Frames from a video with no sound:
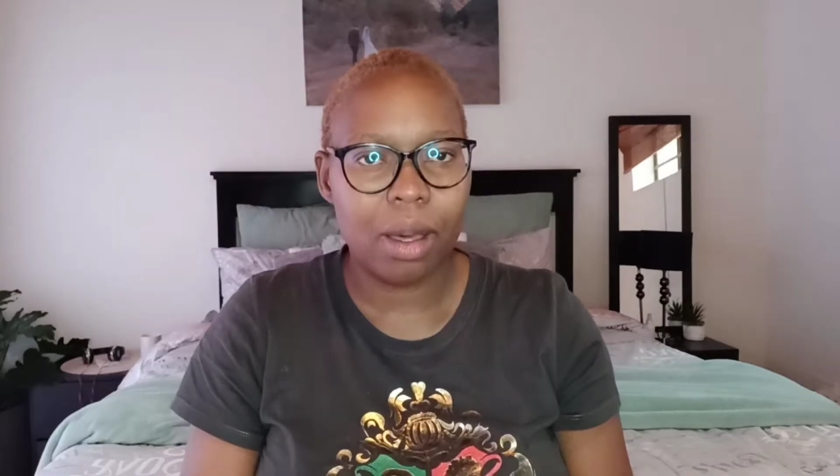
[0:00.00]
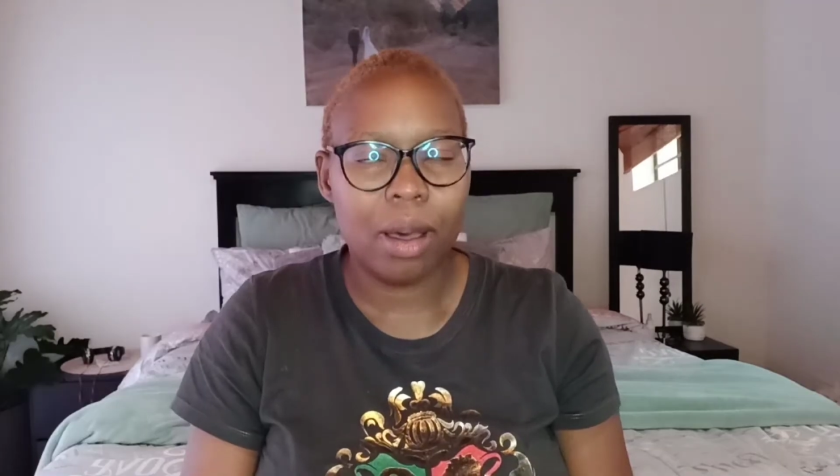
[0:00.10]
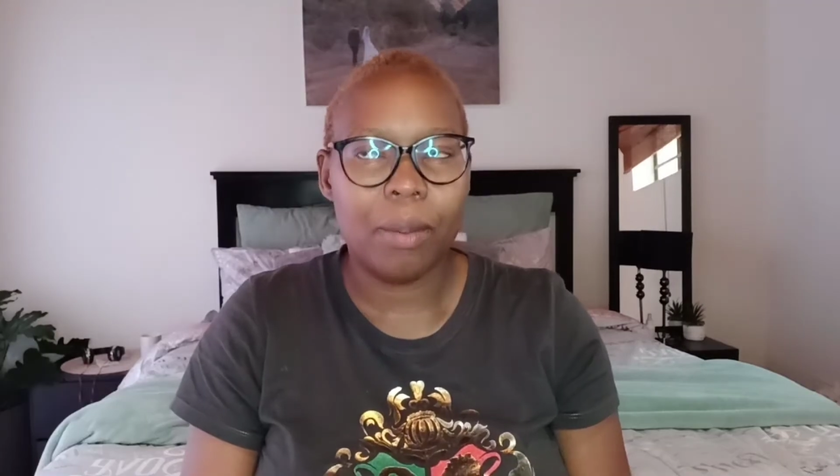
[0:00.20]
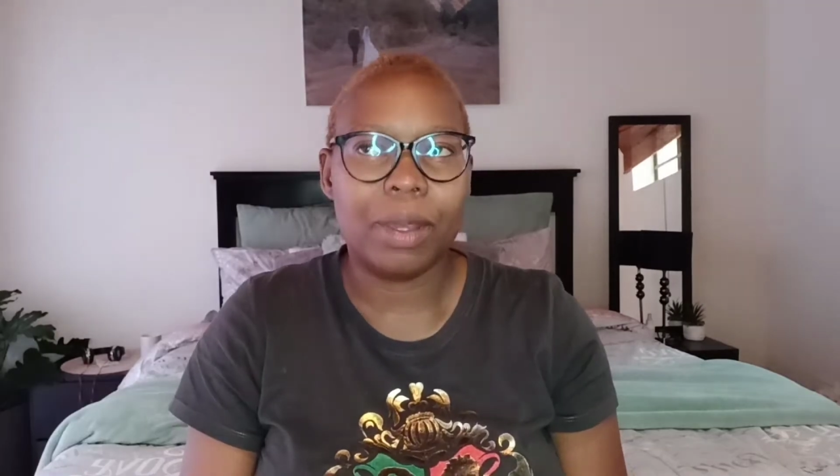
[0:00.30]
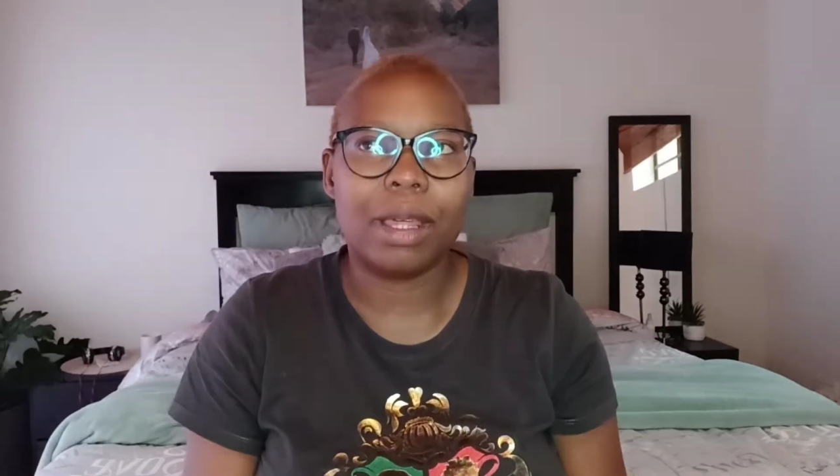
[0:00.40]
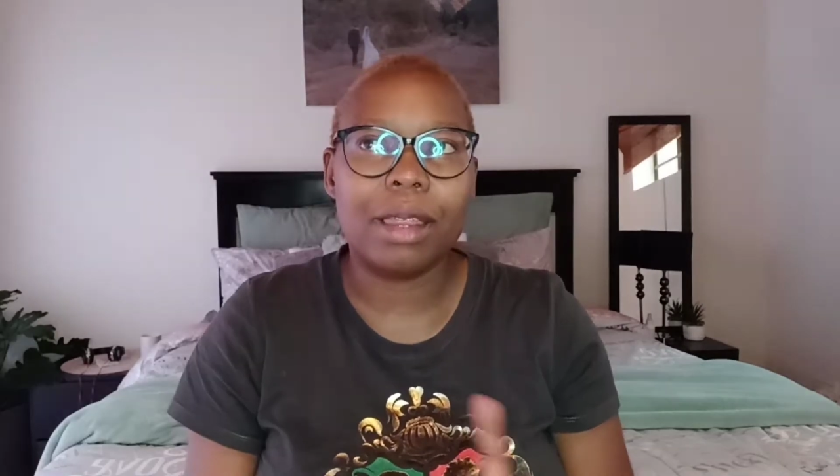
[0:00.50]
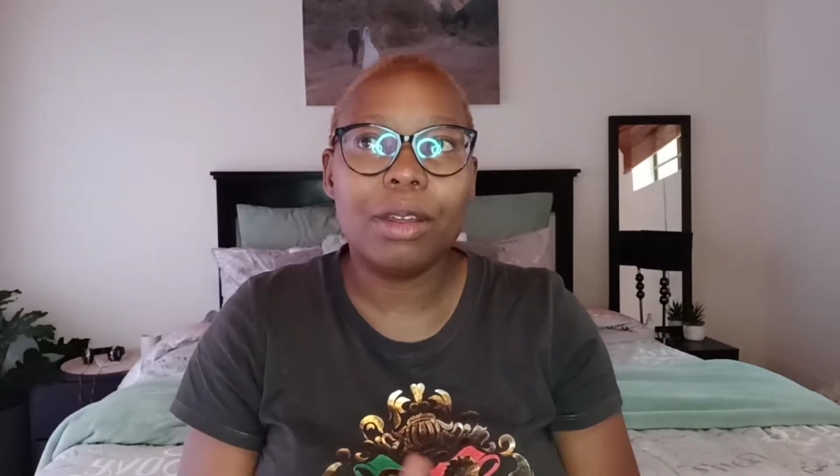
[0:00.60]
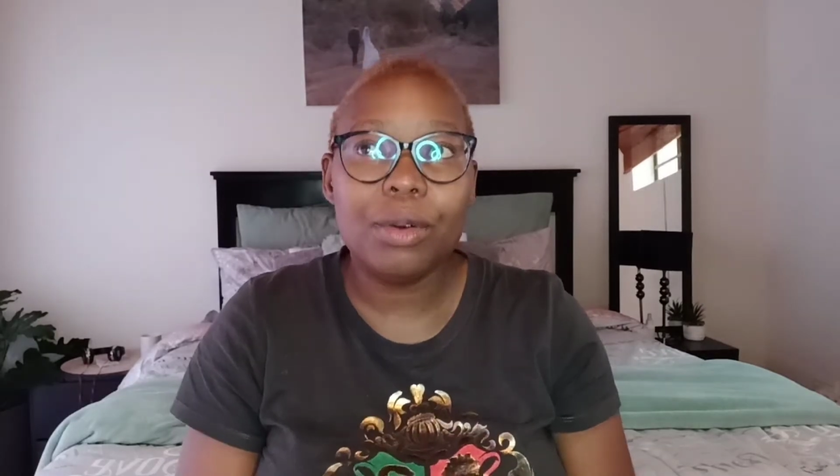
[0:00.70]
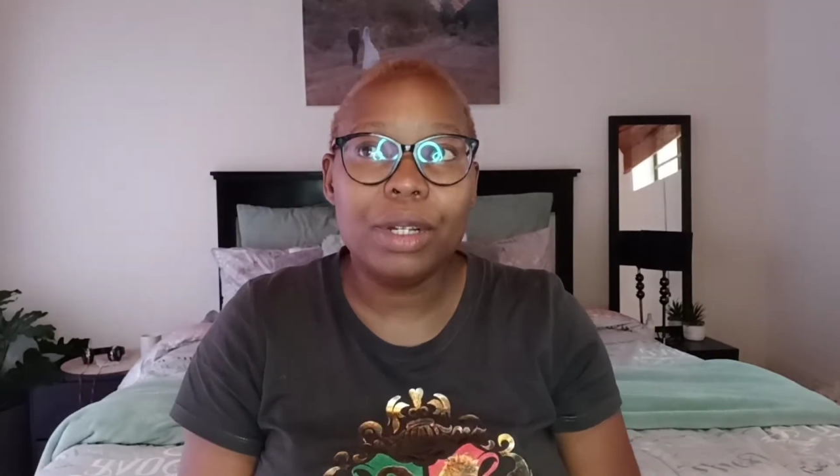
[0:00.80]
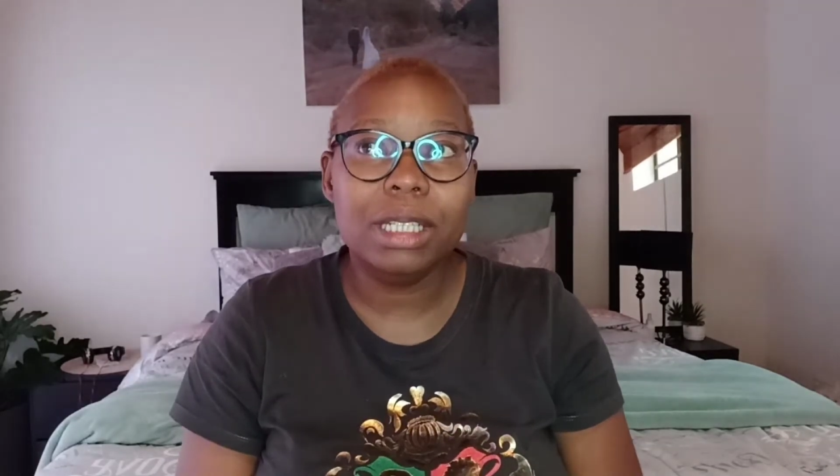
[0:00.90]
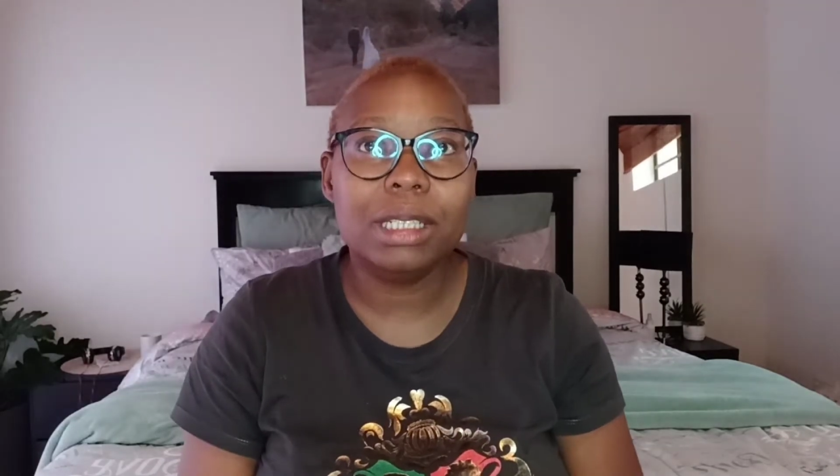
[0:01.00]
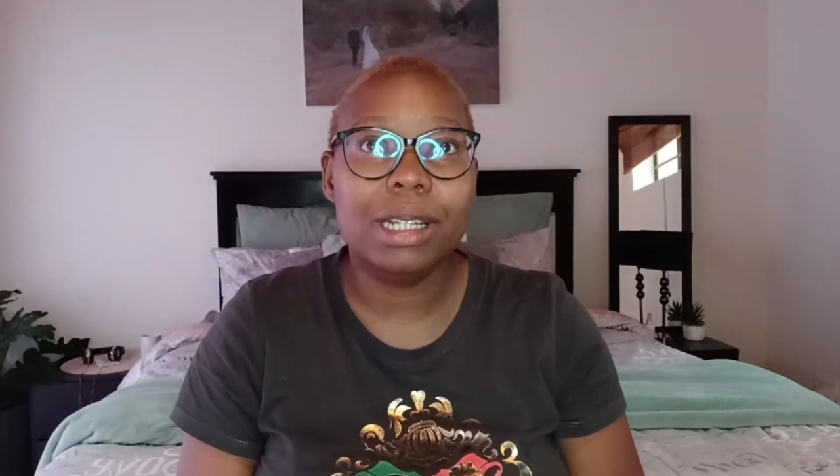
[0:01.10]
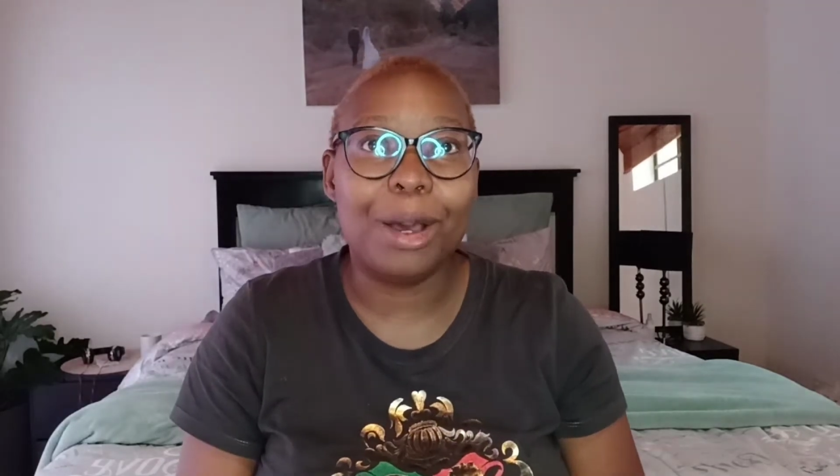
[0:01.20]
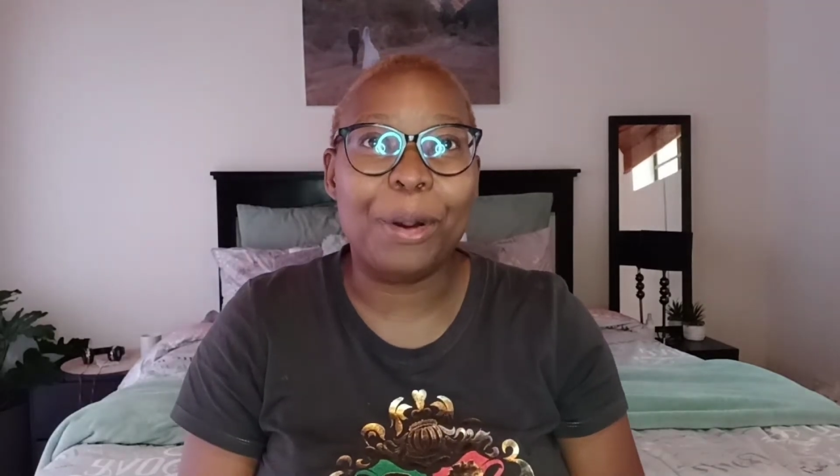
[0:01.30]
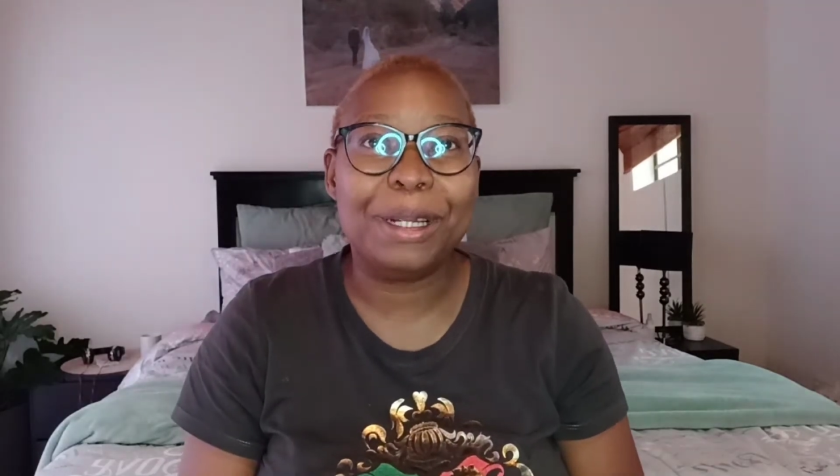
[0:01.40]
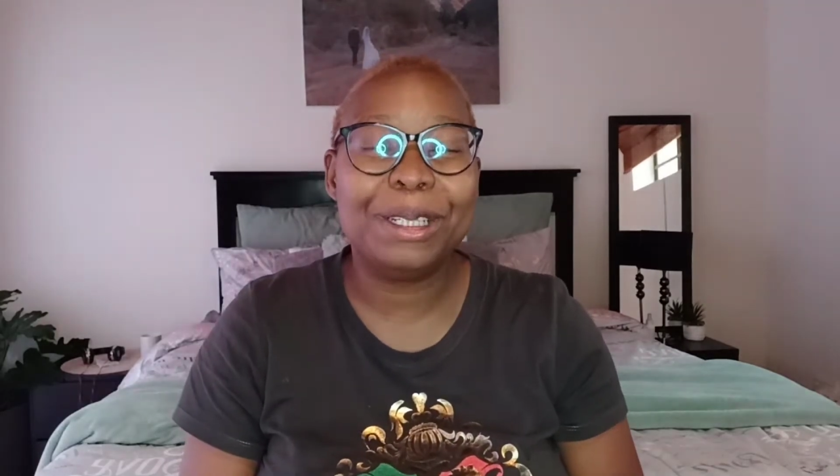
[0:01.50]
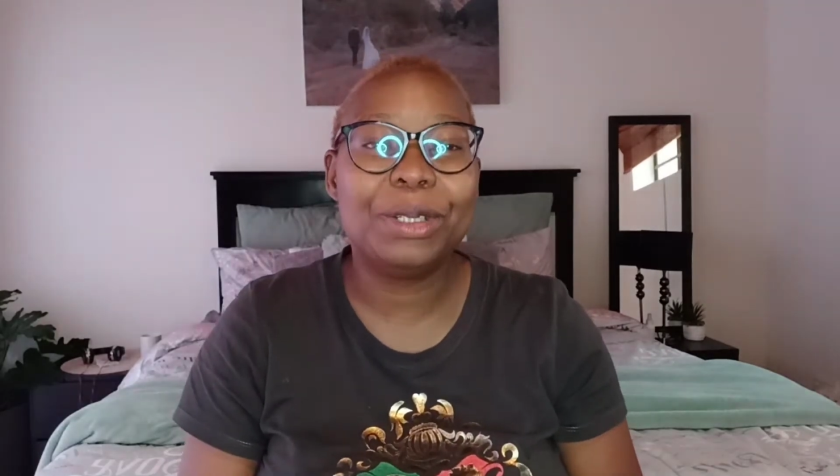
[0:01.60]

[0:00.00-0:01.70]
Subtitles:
But the other reason I wanted